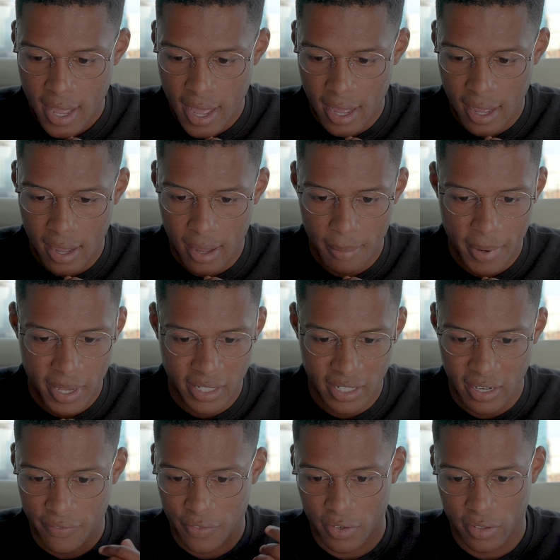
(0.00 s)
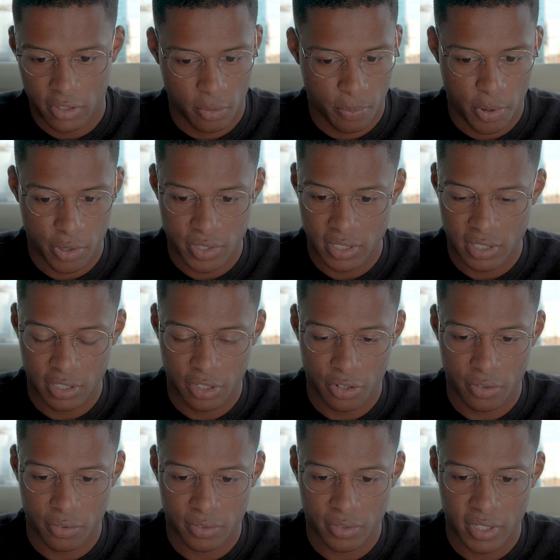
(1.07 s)
Um, and then if your person,
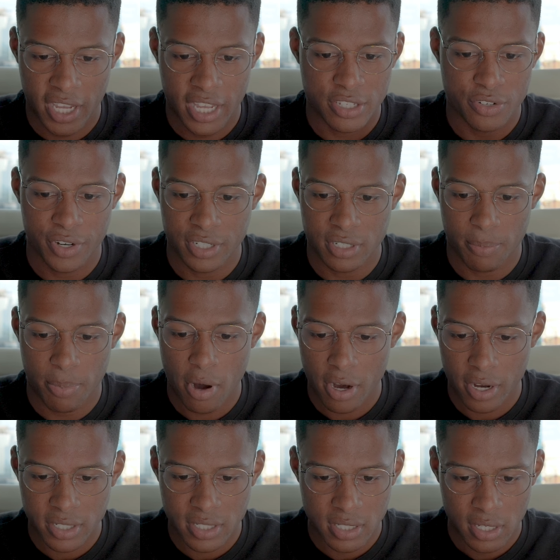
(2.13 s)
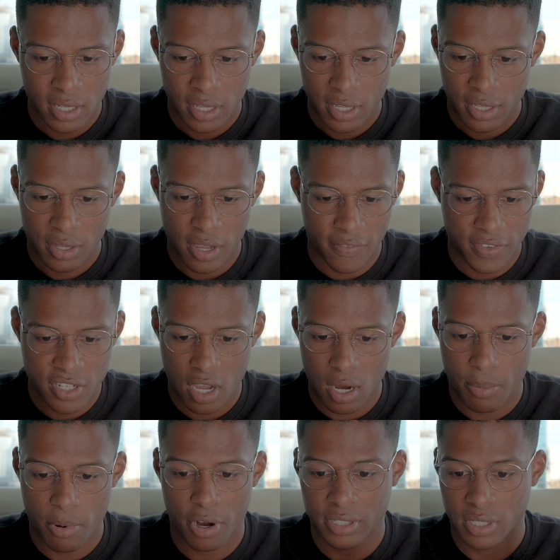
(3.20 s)
your kids are into parks, you have a ton
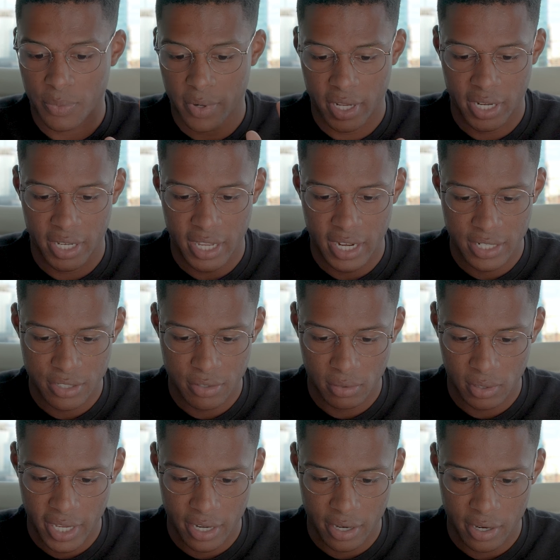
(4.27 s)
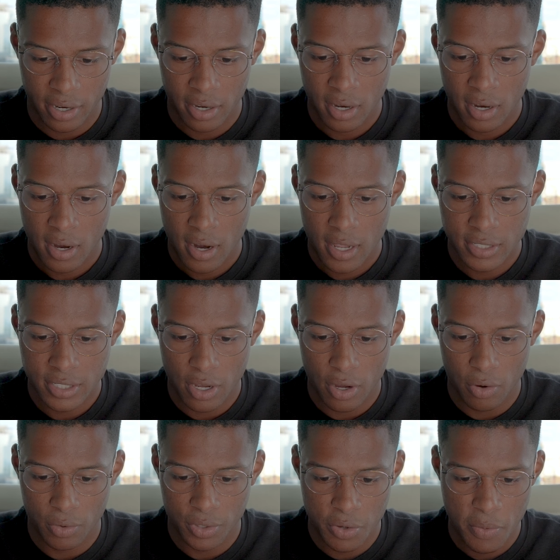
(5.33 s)
of parks that we're gonna get into later.
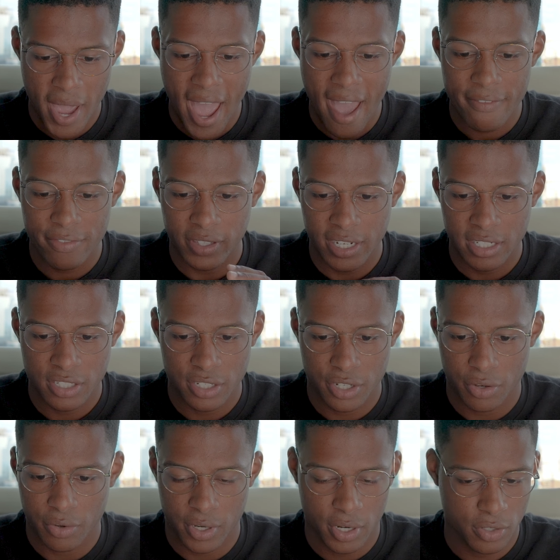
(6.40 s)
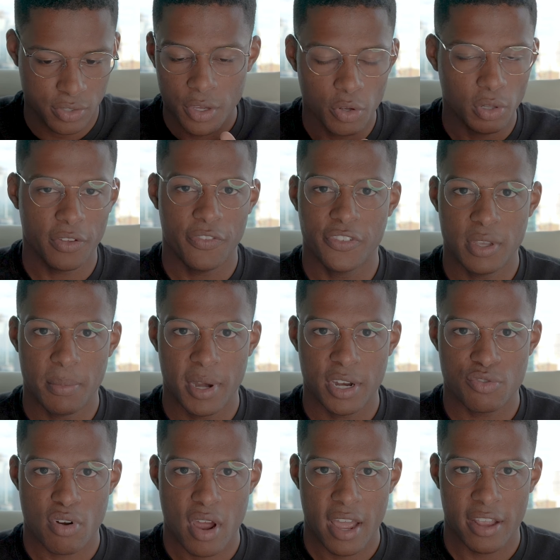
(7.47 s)
So you have things to do, and also you're only a 15
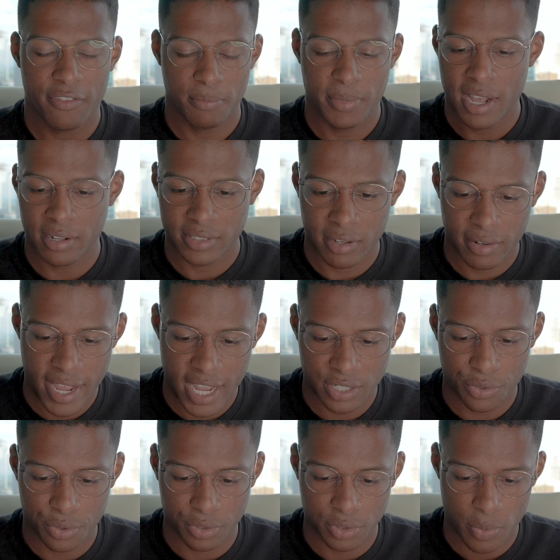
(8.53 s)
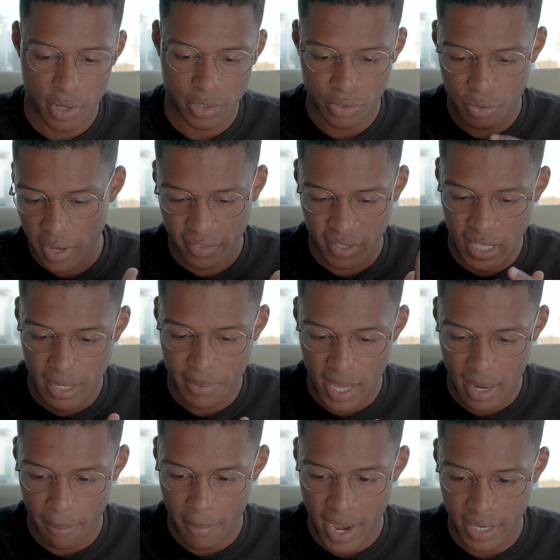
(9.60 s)
minute drive from downtown Nashville as well, so you have to keep
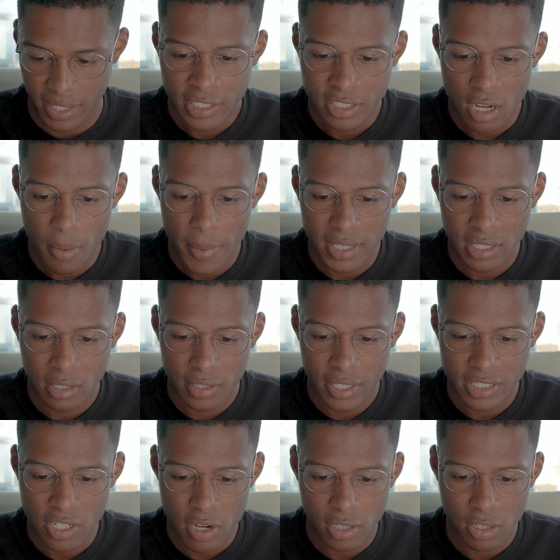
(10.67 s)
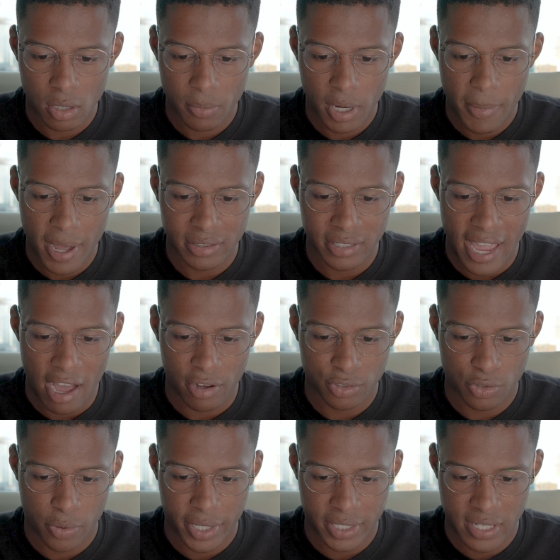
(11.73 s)
that in mind. Let's talk about the let's talk a little bit about the
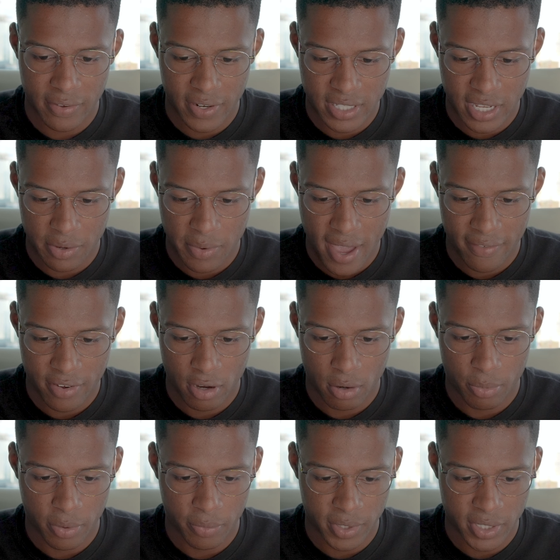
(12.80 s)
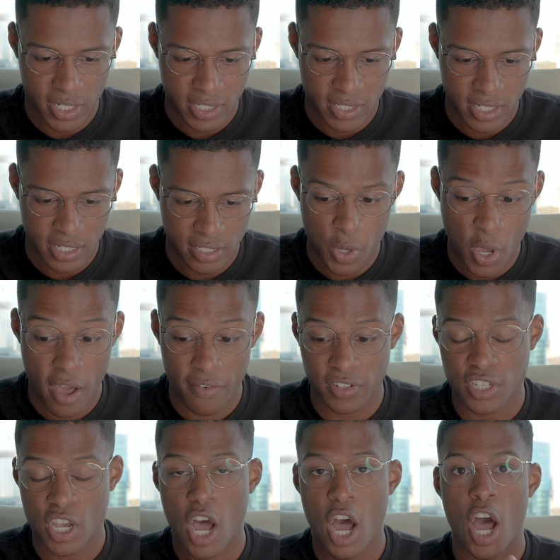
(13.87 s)
outdoor activities that you have here in Brentwood, Tennessee. You have a
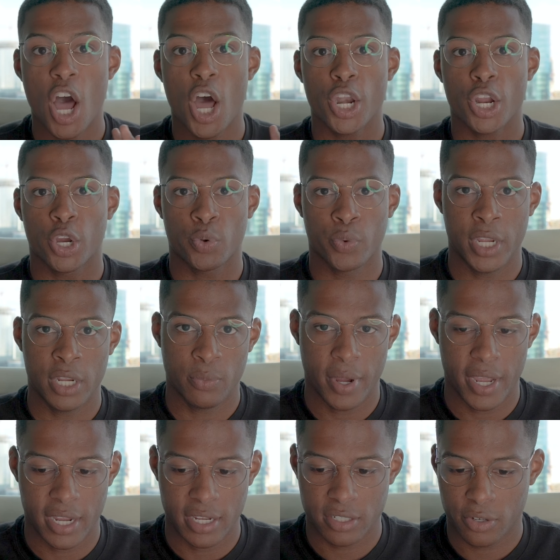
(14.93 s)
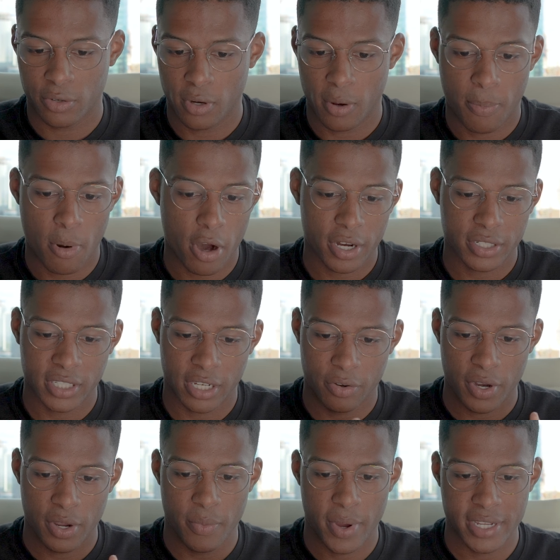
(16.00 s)
ton of greenways, uh, parks and
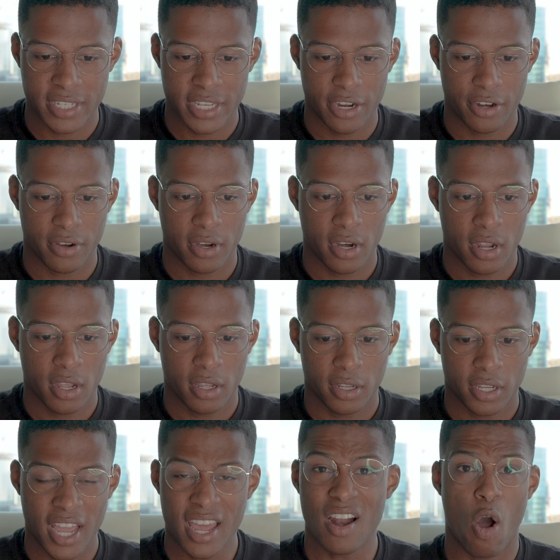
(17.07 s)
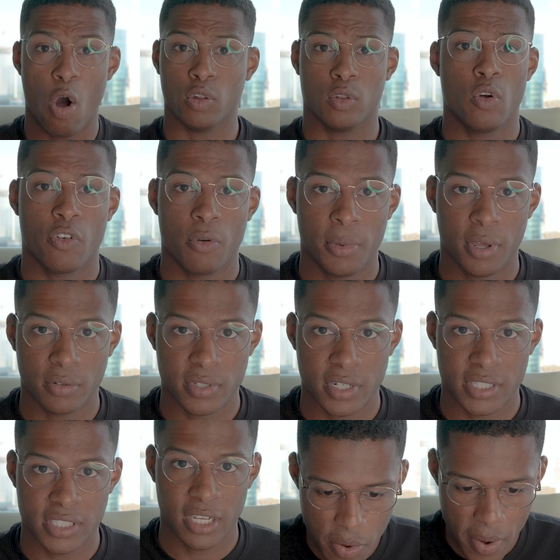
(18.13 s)
greenways here kind of all over Middle
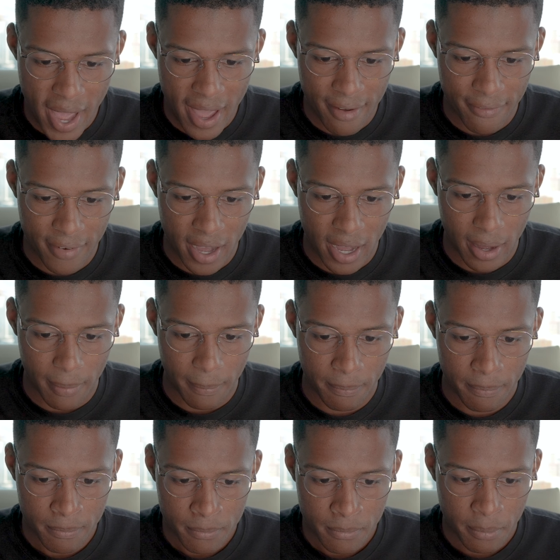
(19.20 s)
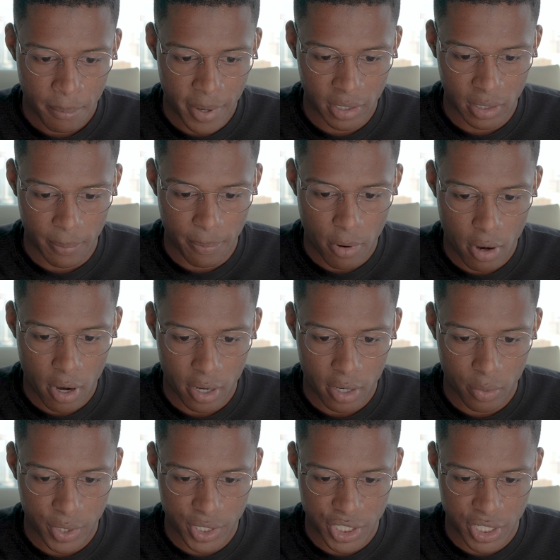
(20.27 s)
Tennessee. You have um, Maryland
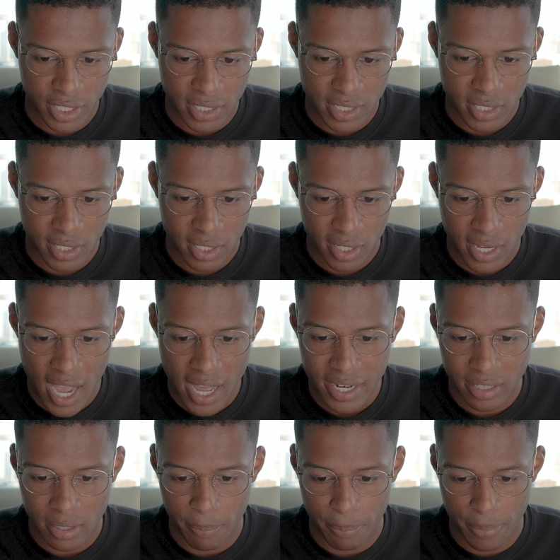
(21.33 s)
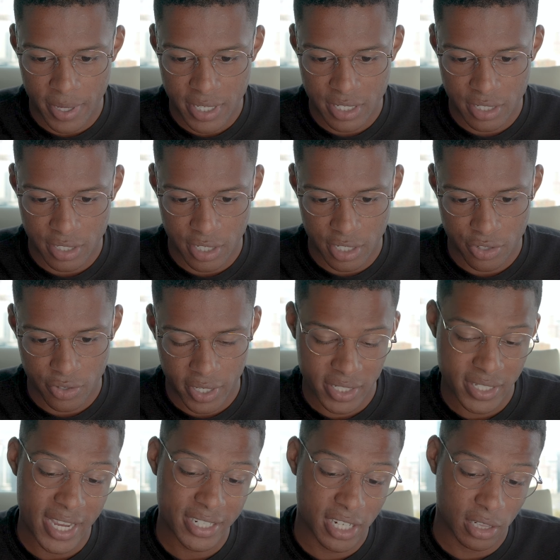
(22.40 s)
Park, which is kind of in the business district.
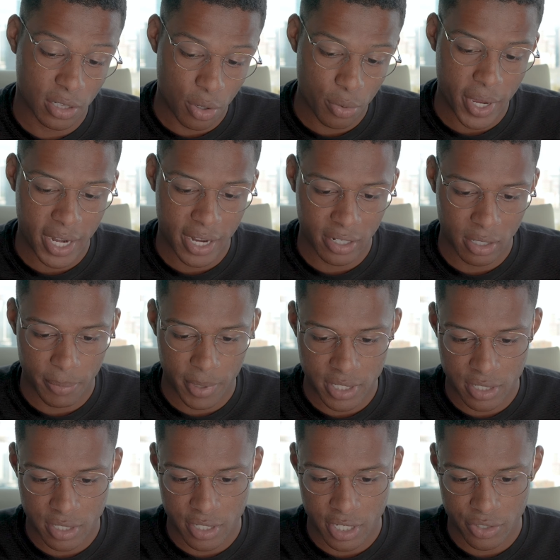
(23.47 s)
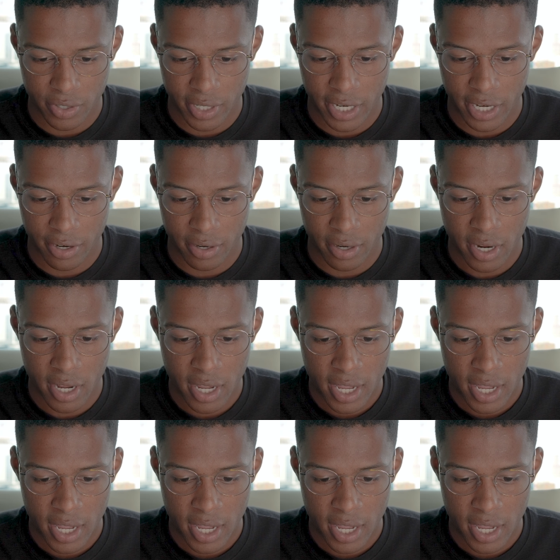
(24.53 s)
It's actually located in the business district here